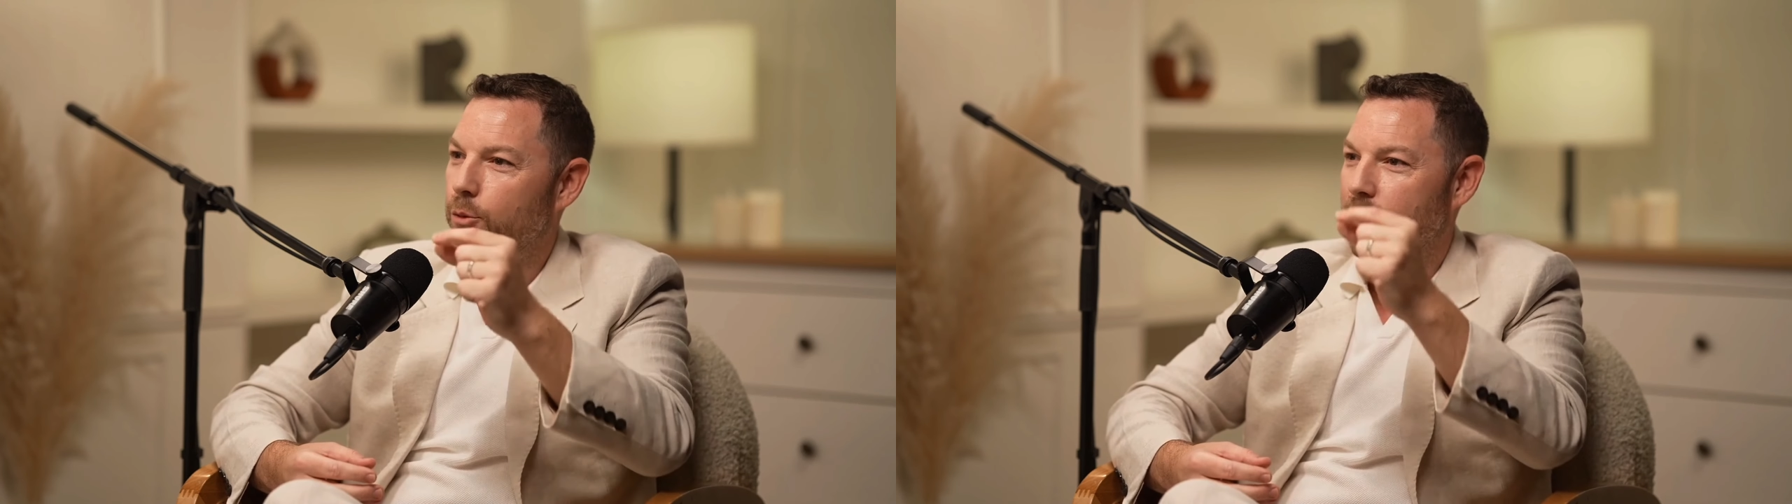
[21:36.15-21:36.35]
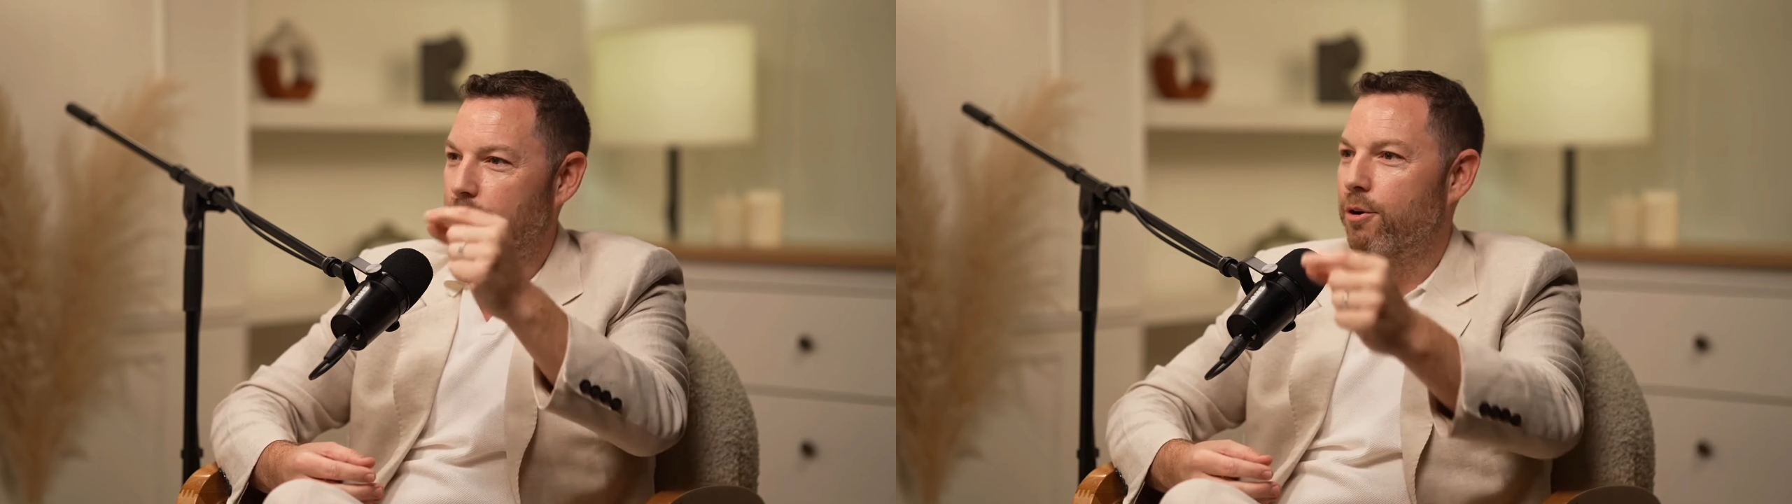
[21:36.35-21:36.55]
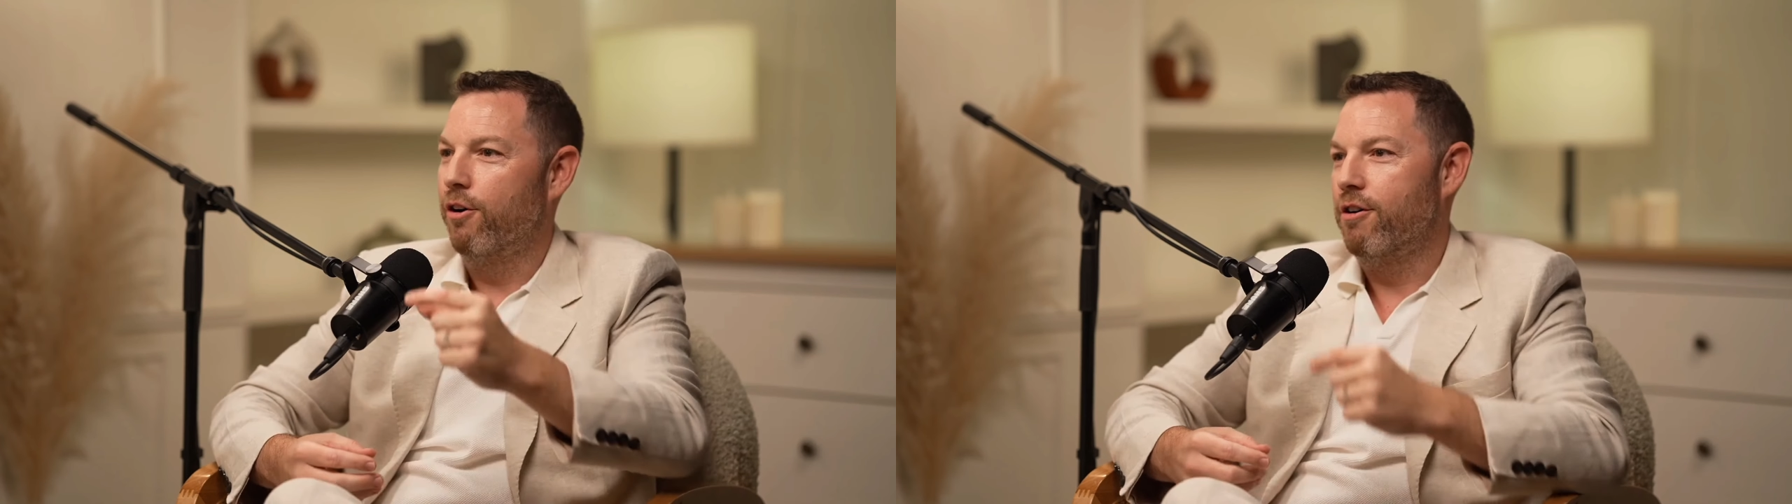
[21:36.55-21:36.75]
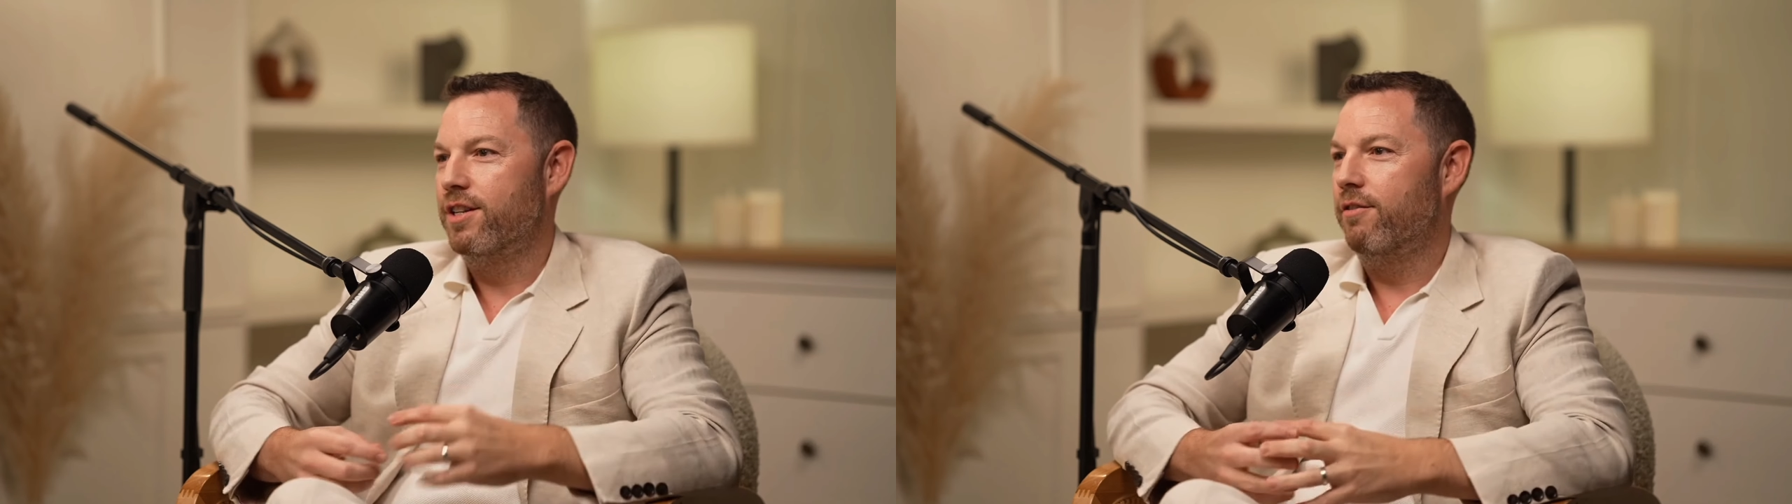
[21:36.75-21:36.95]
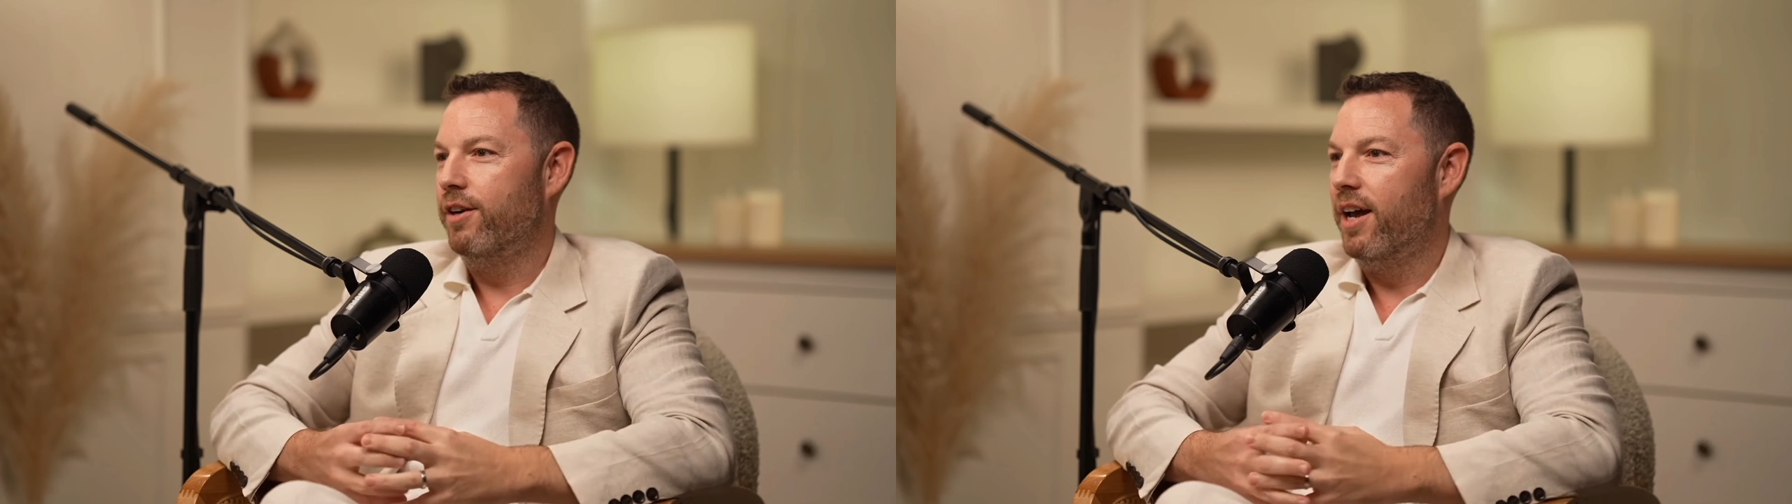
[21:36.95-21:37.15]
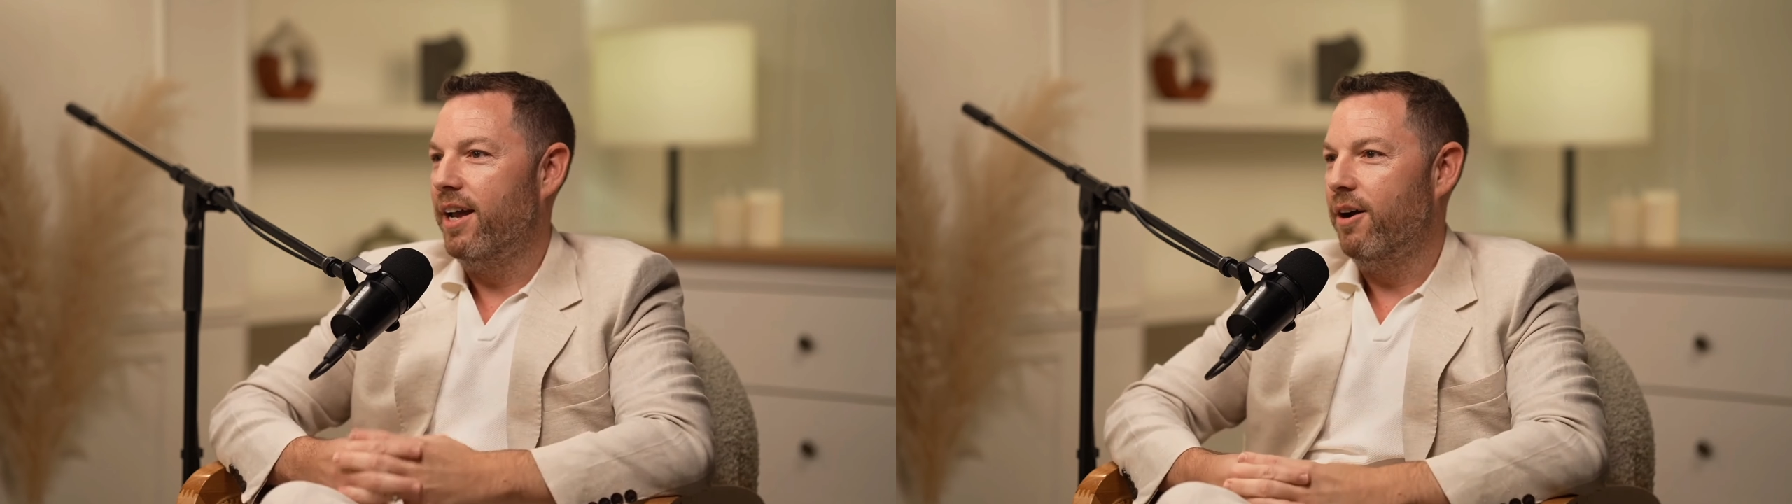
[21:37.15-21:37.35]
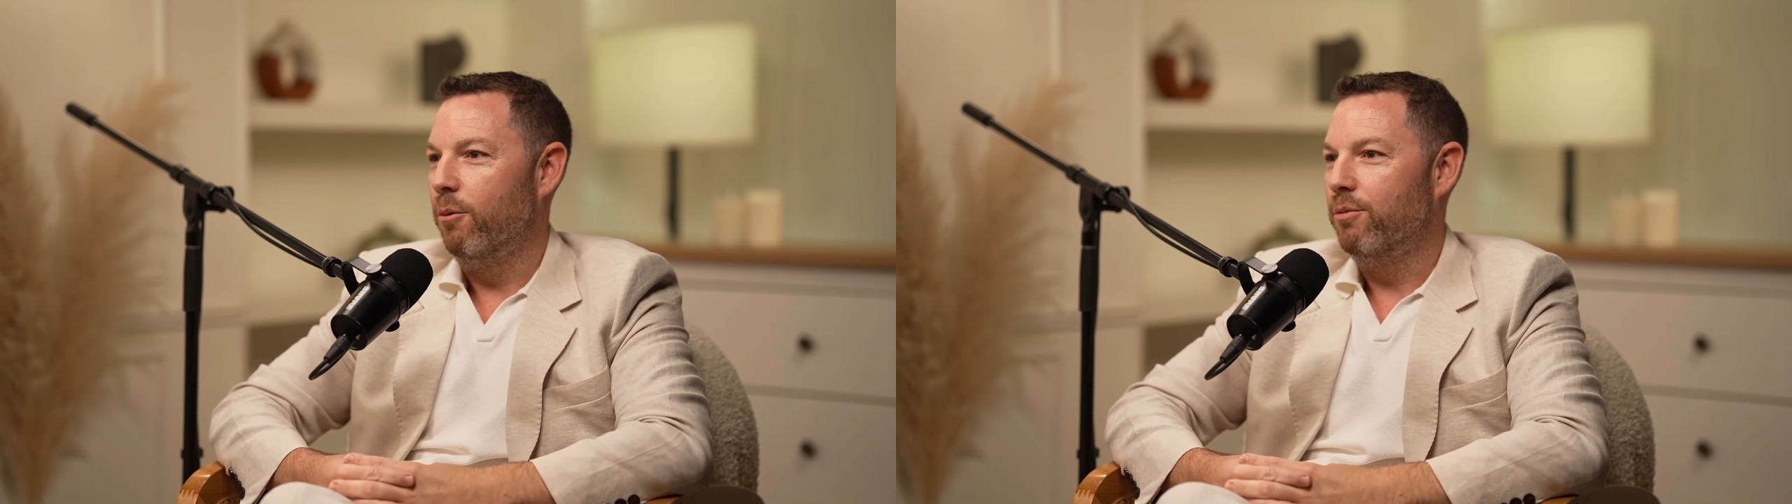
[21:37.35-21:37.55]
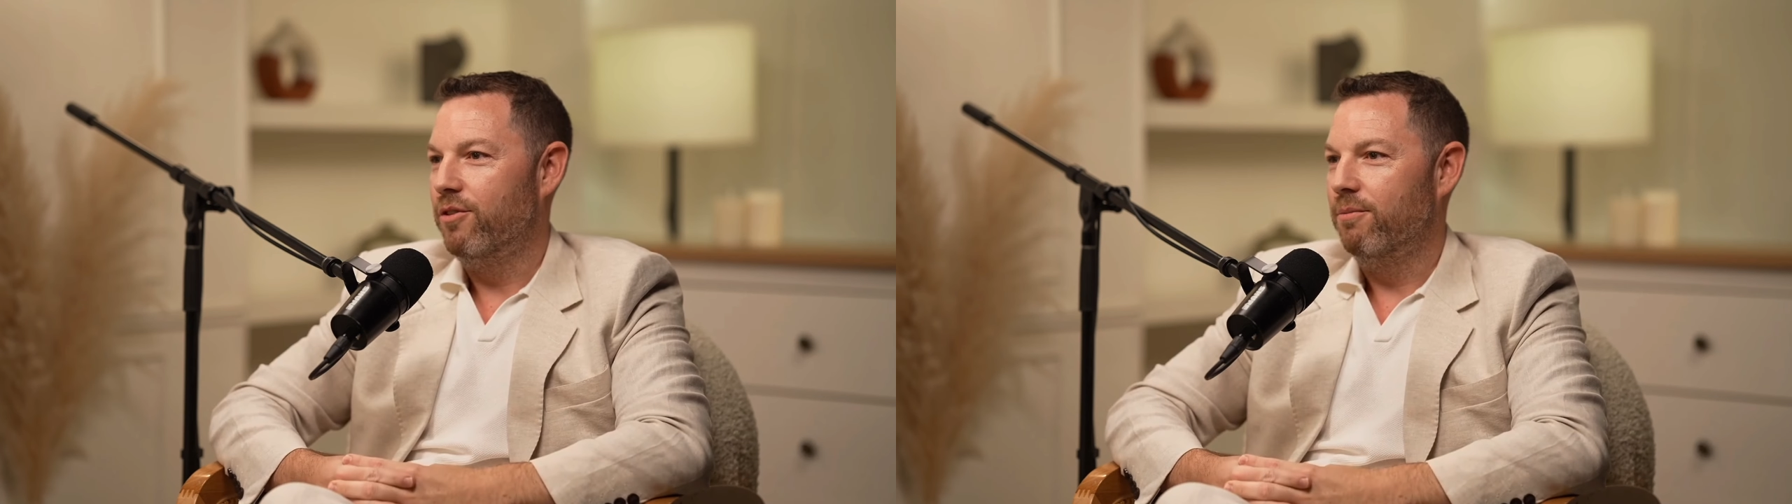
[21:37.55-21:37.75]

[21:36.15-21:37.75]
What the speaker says: bit of progress every day helps.